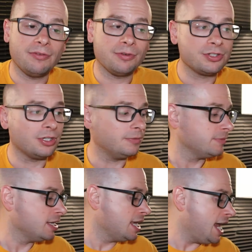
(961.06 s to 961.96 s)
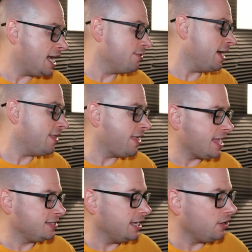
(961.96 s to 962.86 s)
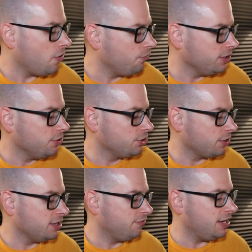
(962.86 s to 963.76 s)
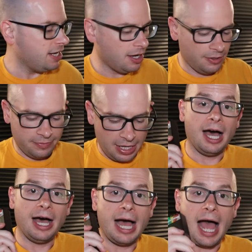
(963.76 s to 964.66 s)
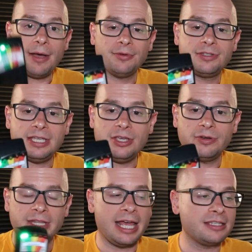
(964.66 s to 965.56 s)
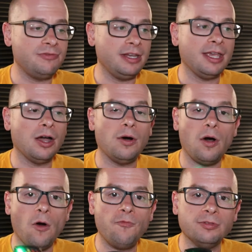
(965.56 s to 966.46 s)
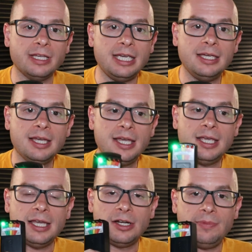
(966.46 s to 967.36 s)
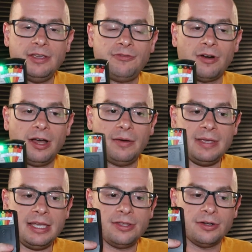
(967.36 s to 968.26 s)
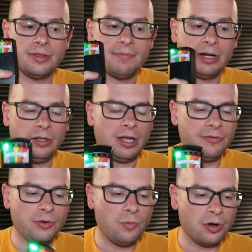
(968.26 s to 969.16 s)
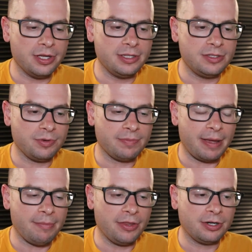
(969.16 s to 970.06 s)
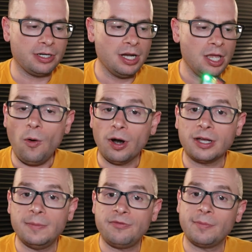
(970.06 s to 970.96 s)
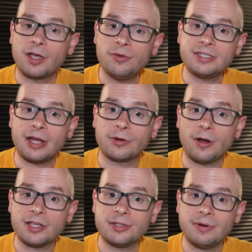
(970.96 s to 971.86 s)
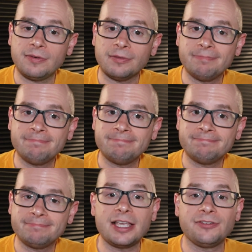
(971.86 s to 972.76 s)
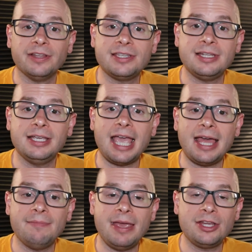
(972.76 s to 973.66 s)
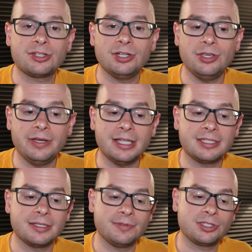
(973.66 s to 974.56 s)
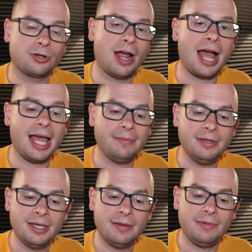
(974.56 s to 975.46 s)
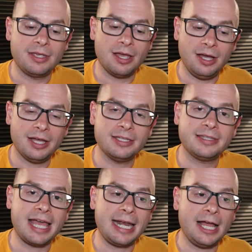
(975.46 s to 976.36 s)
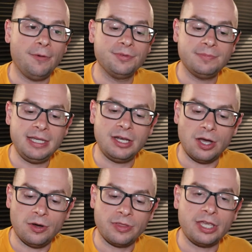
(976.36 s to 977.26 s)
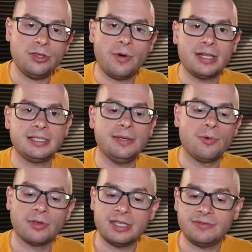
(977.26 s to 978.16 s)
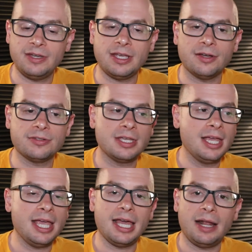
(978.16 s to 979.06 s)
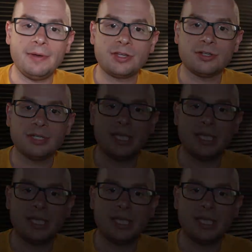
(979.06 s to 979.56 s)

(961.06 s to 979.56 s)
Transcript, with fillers: it, for sure. Anyway, that's it. Hopefully you enjoyed the video. I will see you in the next video. Hopefully it'll be from either the middle of the woods with my mother, or it could be from a ghost town across the river. Thanks for listening, and make sure you hit subscribe, because that helps me know that you want to see more of these videos, and I'll make sure